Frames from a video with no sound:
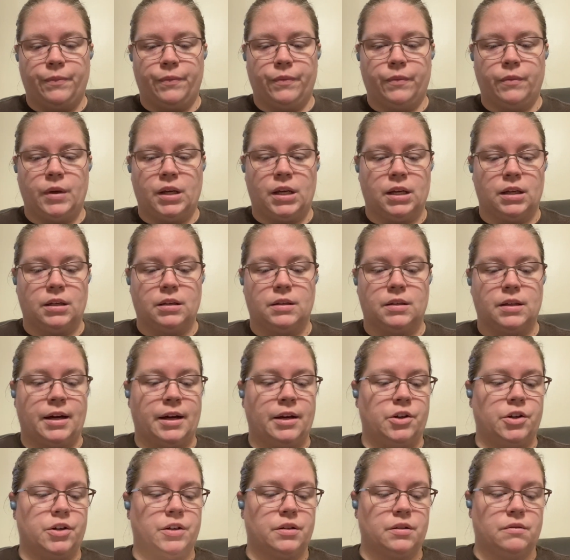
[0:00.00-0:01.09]
because
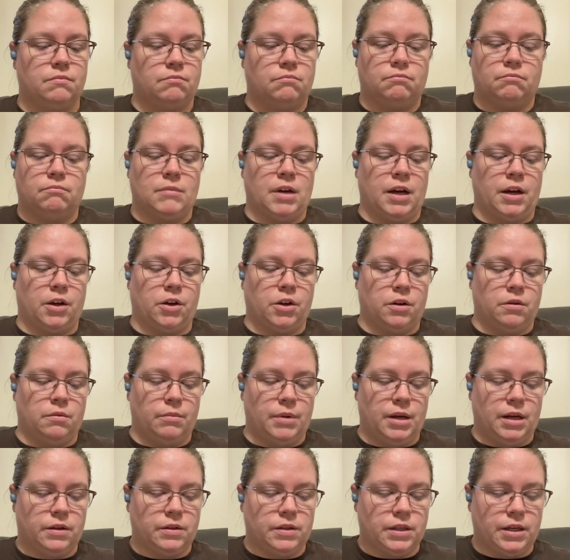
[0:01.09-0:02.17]
I couldn't be
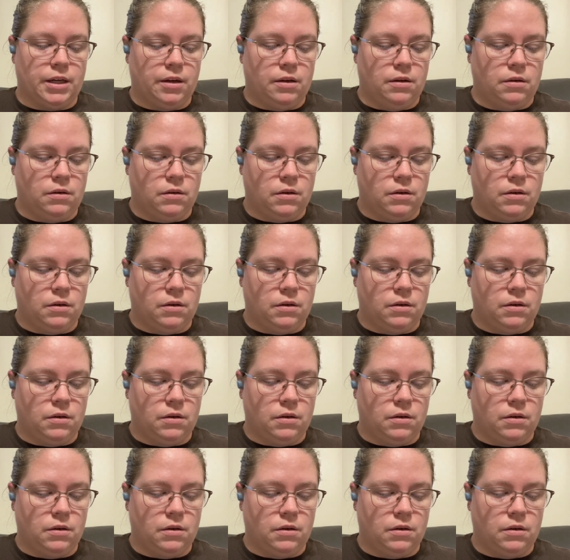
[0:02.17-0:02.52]
outside.